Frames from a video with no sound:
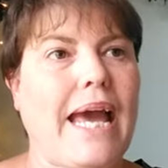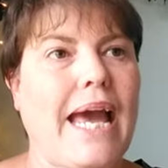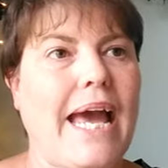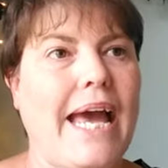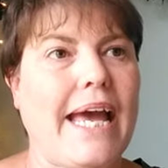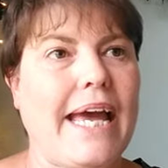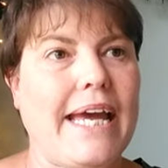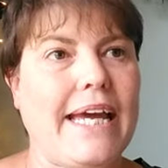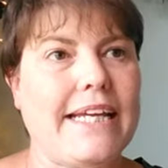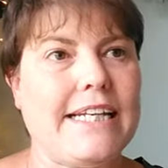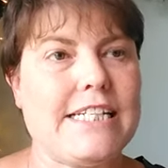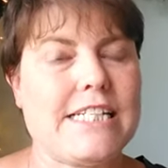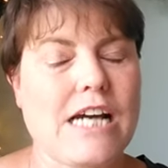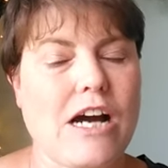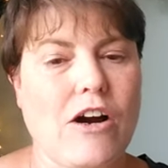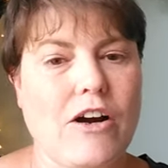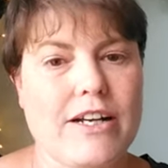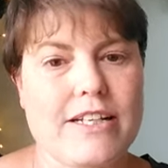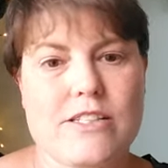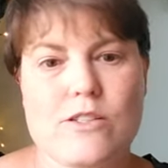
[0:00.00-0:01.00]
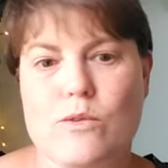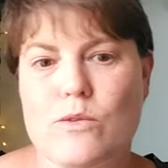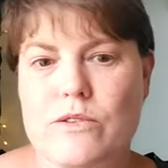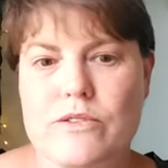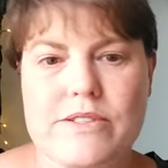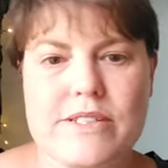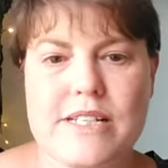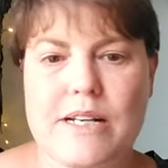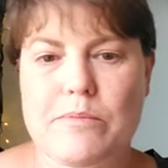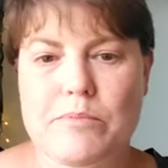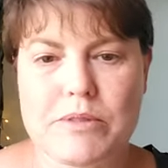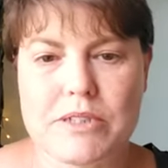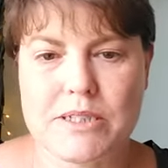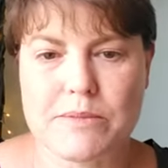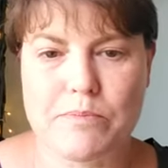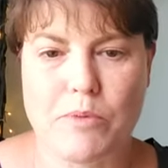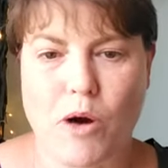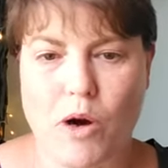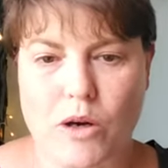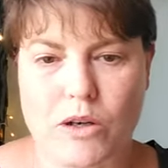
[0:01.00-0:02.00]
And I sort of stumbled
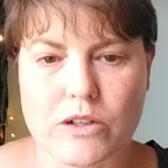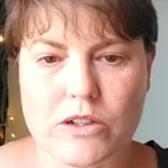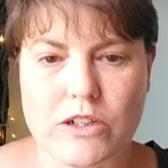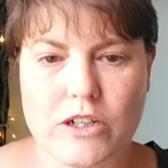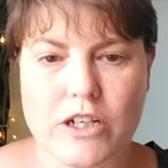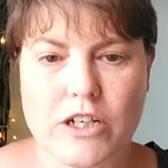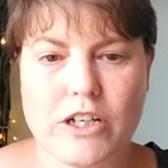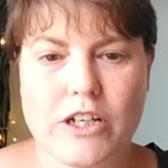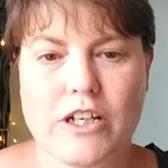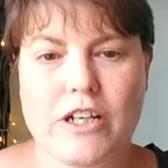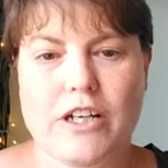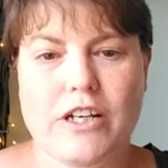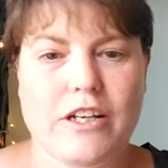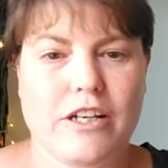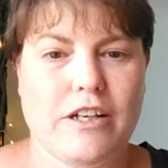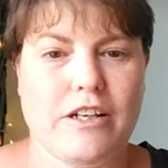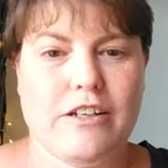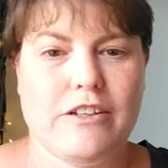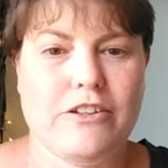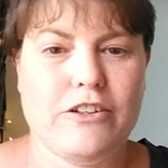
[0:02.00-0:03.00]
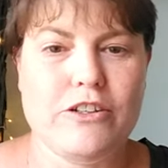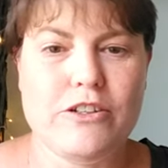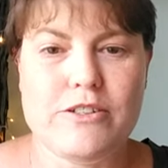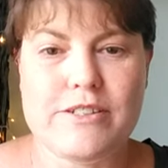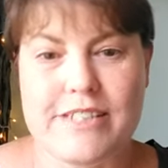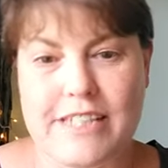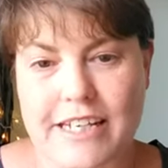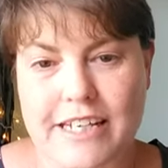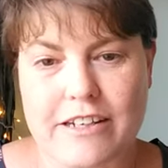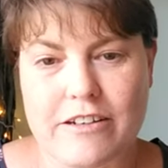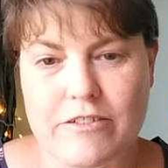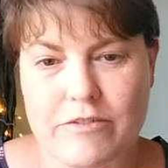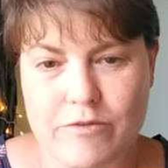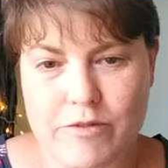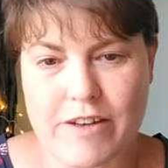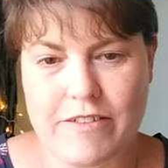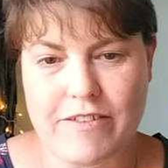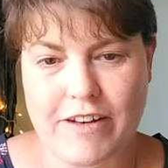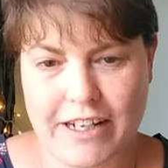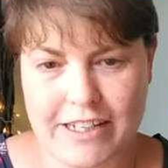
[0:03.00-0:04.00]
upon using
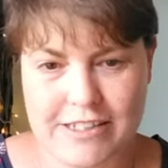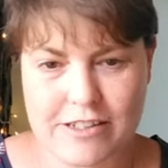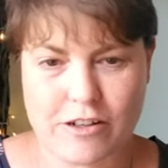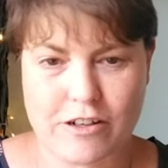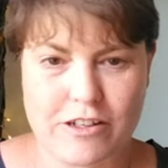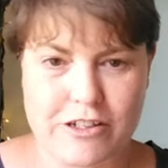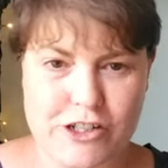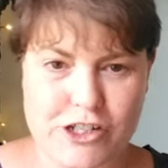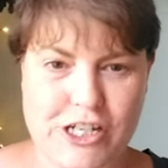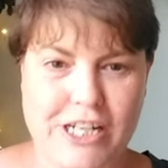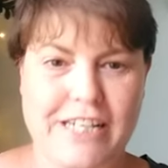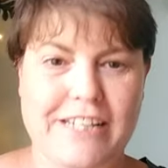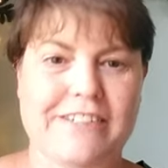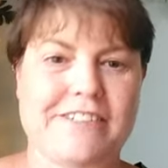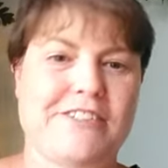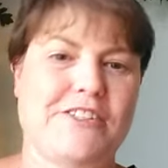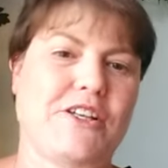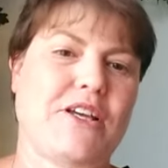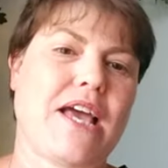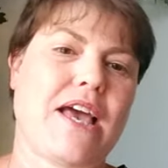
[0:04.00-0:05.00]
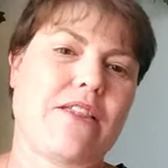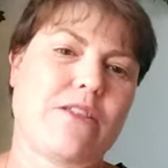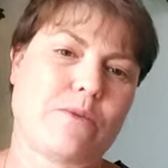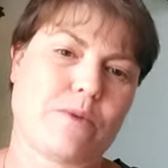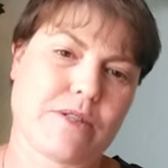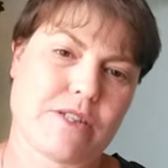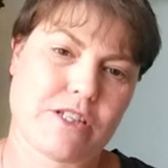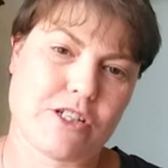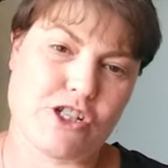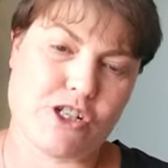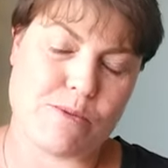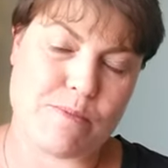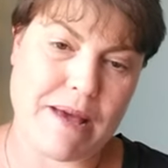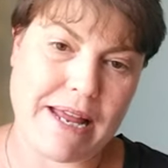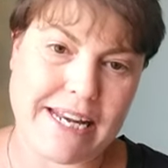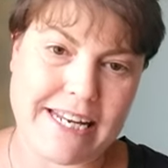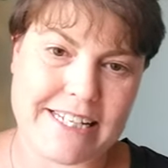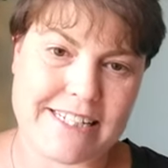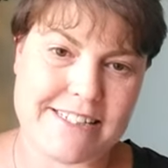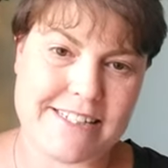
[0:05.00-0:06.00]
reflexology together with a
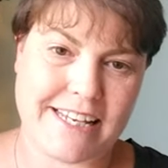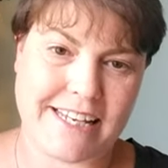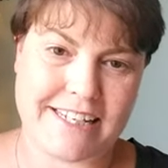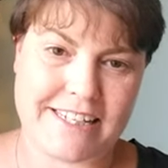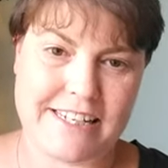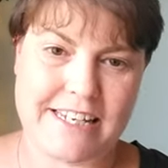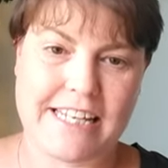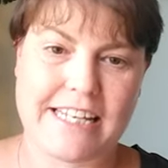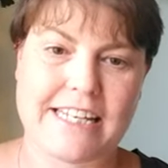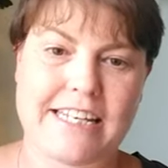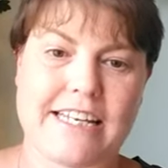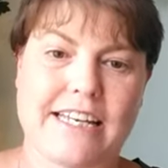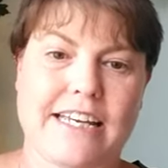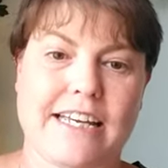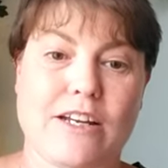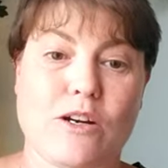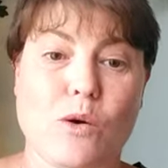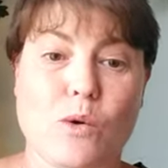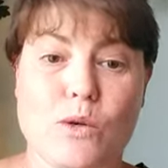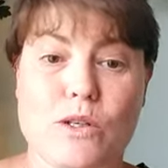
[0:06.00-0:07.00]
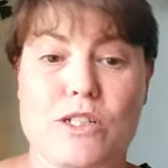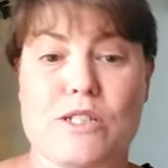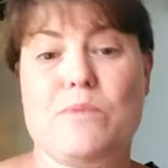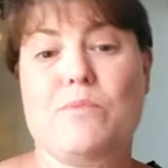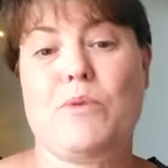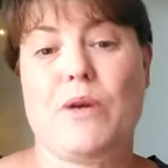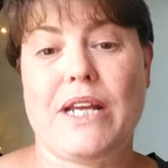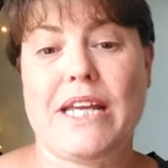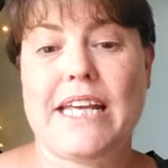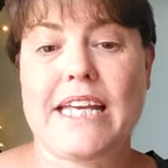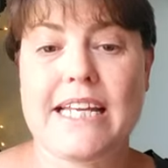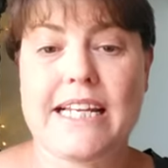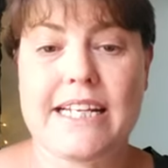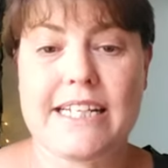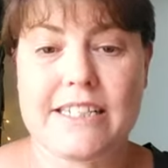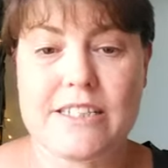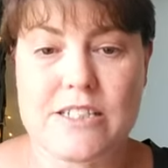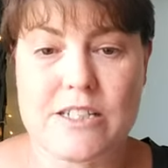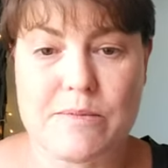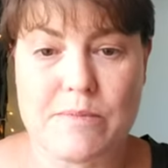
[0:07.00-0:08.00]
shamanic technique in order to bring
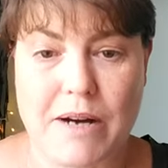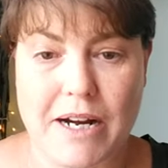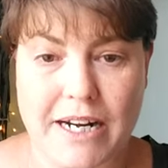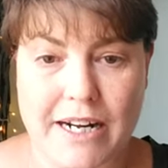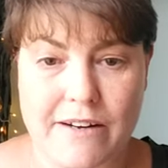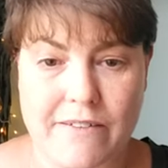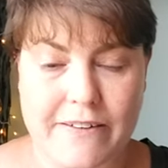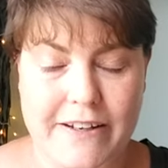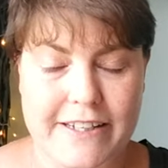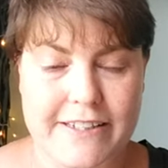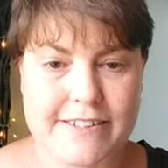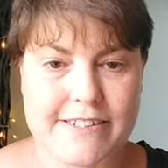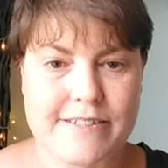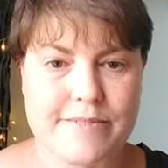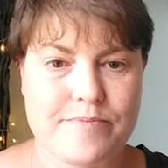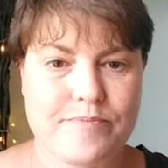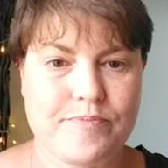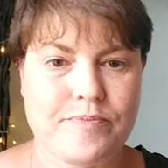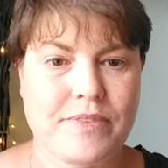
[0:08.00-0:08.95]
healing to my client